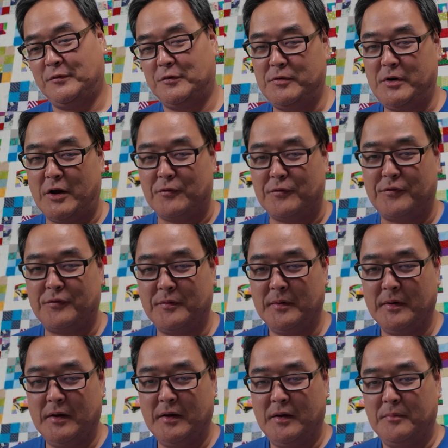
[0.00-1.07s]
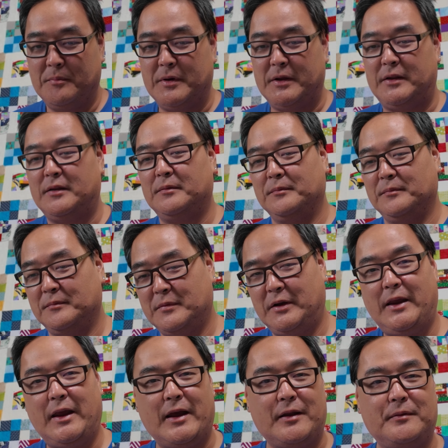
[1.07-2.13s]
Who knows? But
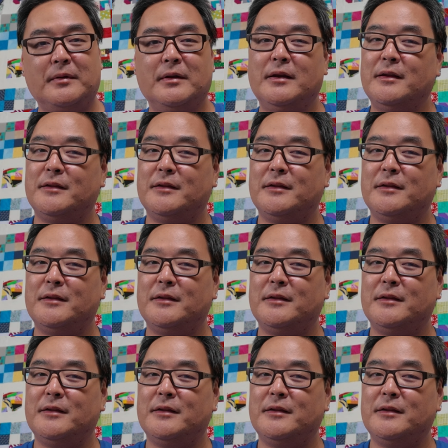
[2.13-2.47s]
again,